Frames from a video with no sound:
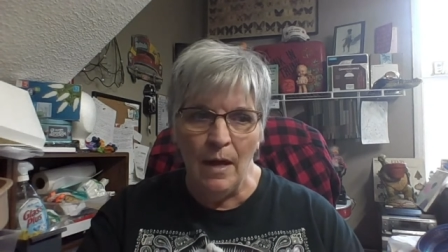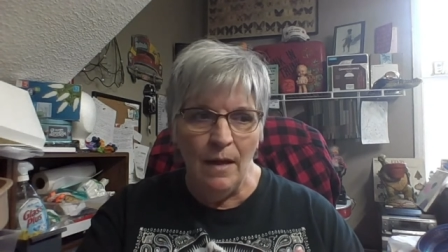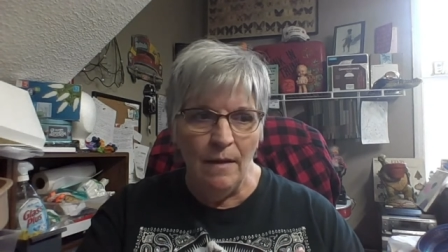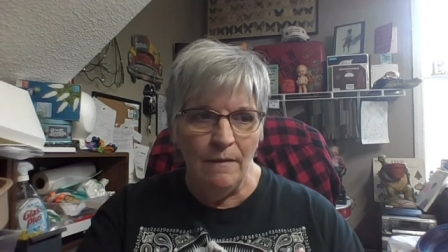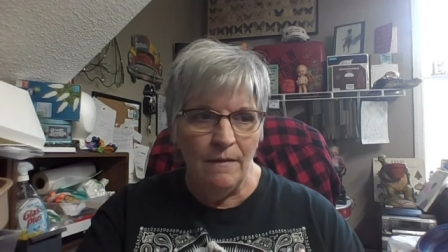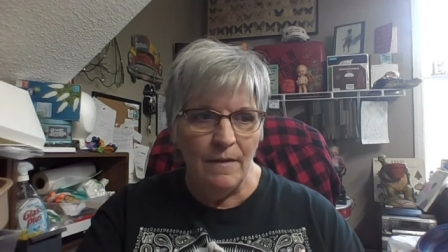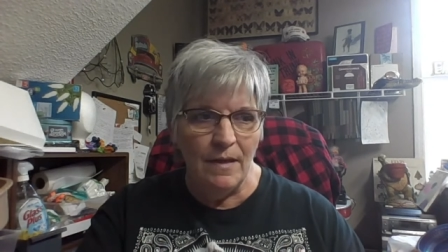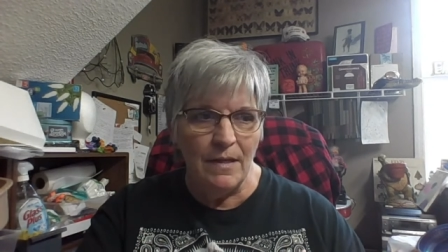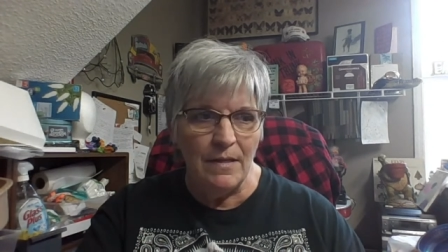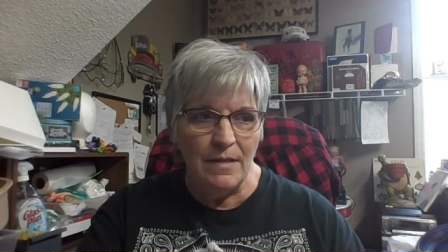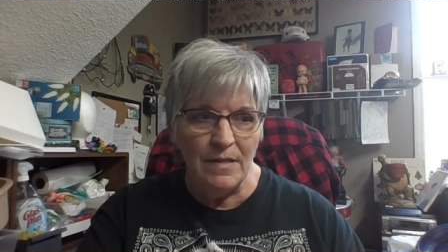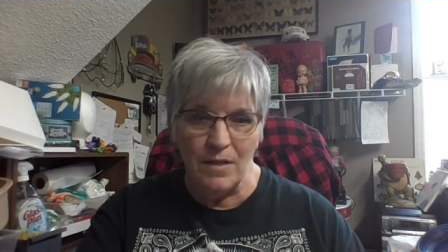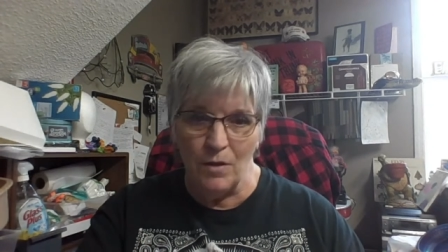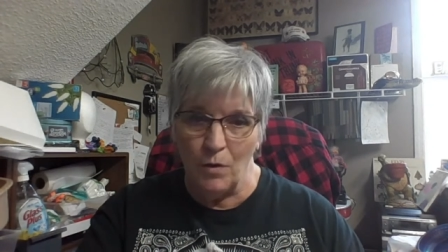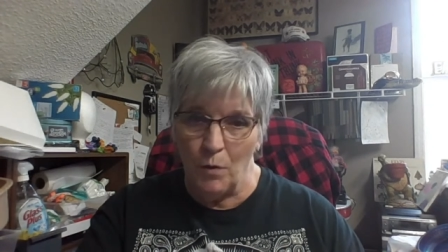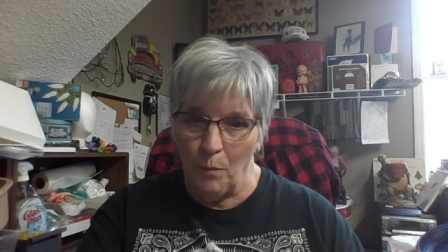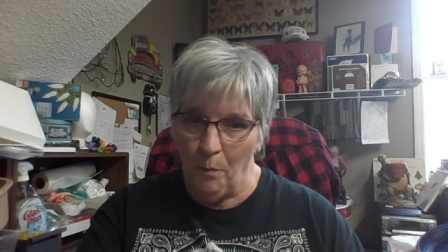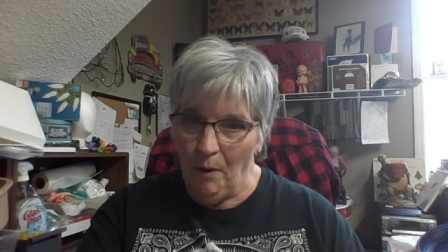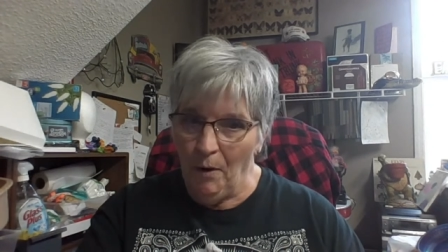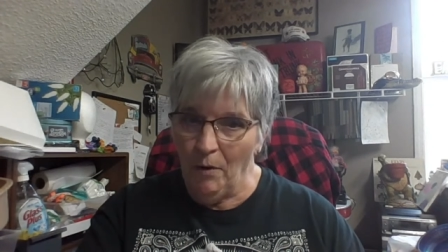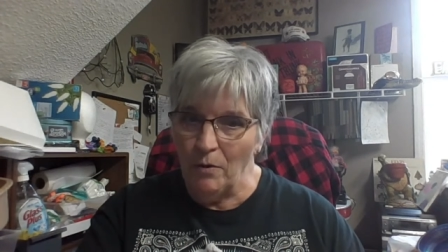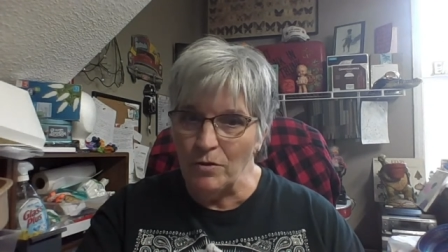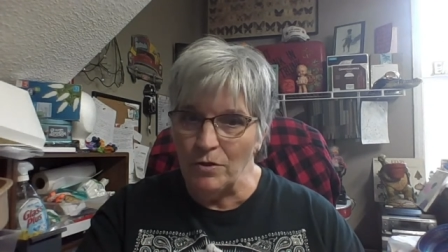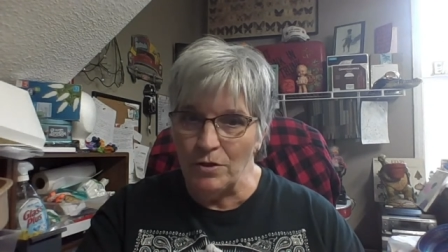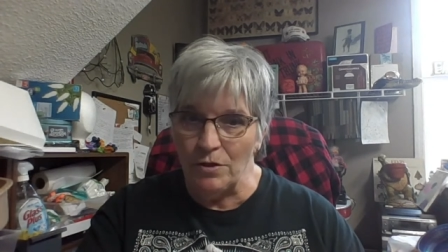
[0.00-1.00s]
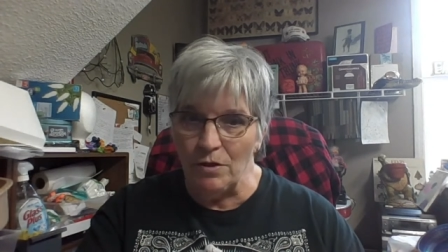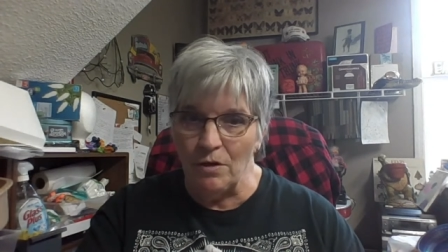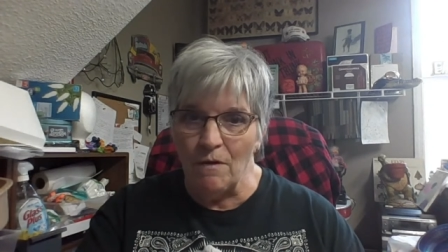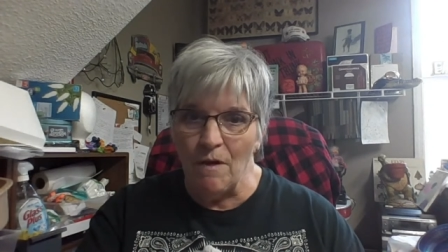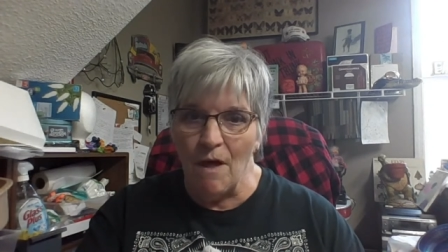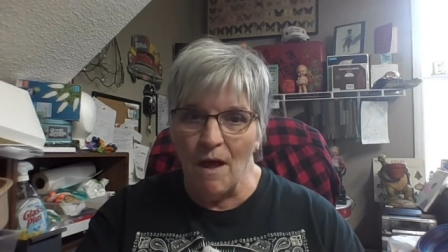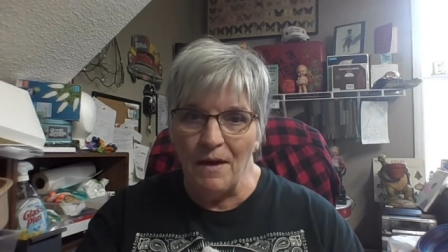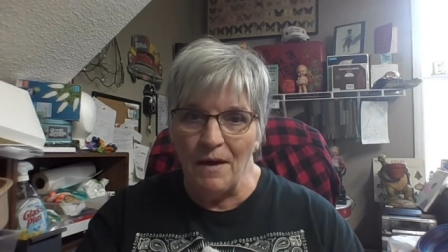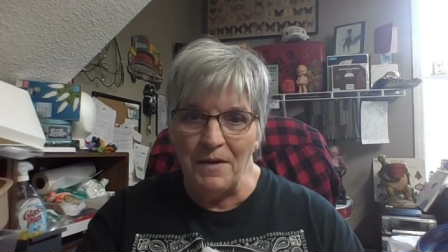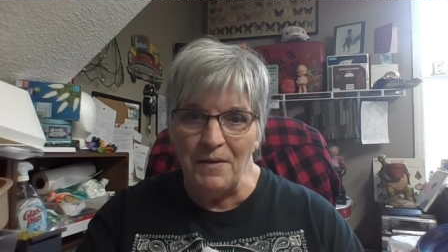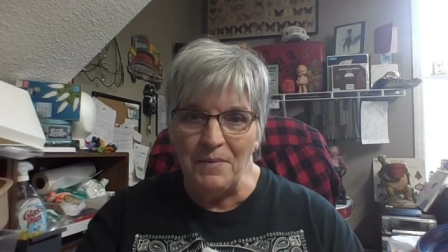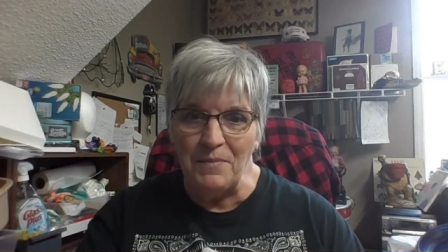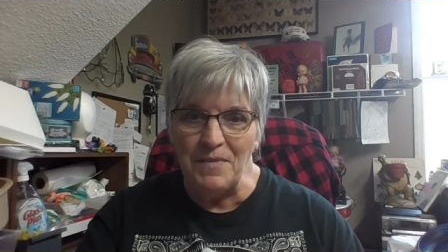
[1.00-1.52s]
things that are personal
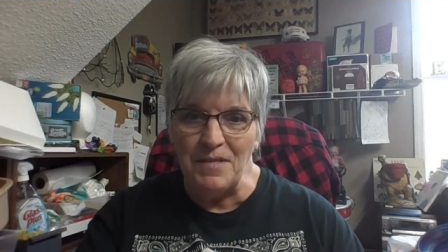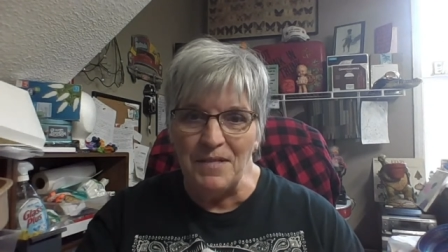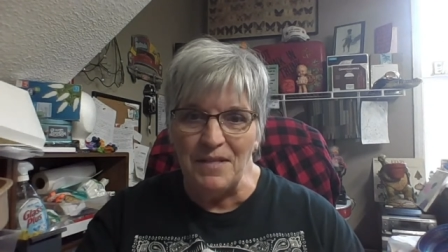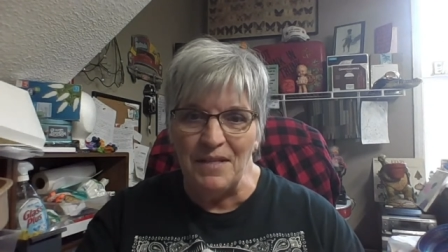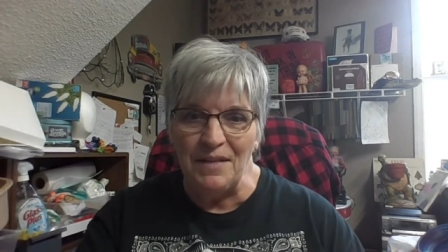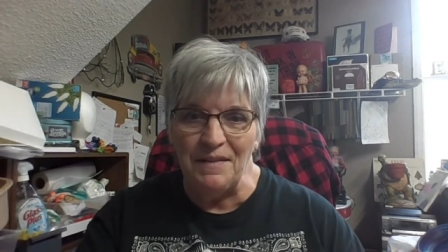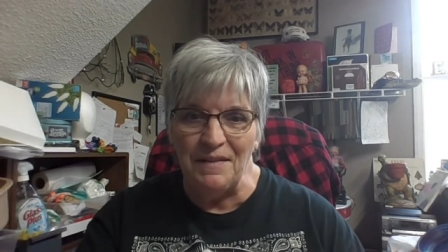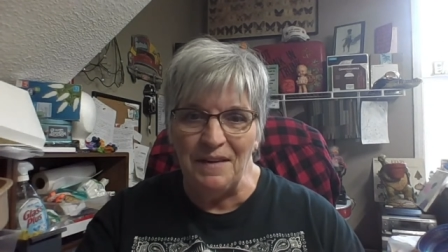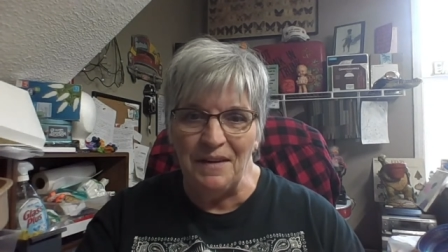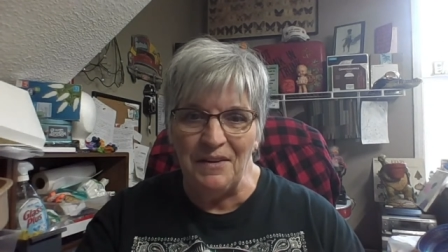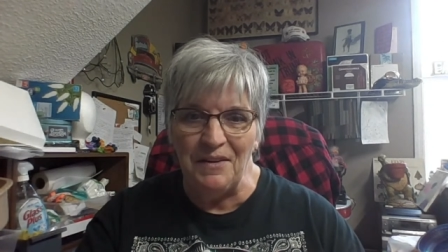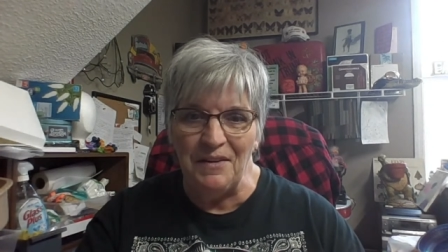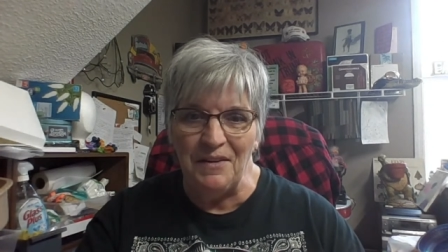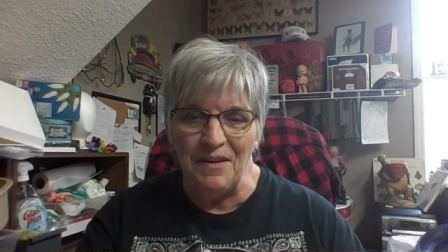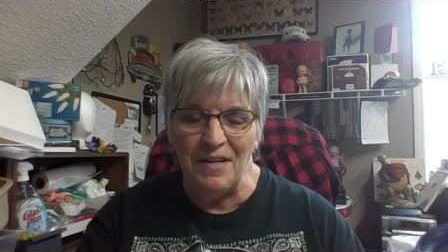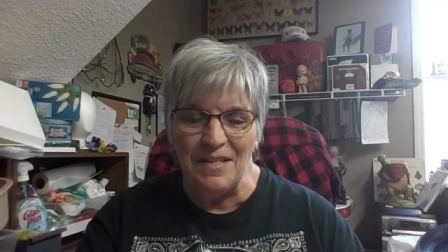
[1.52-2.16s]
items in there,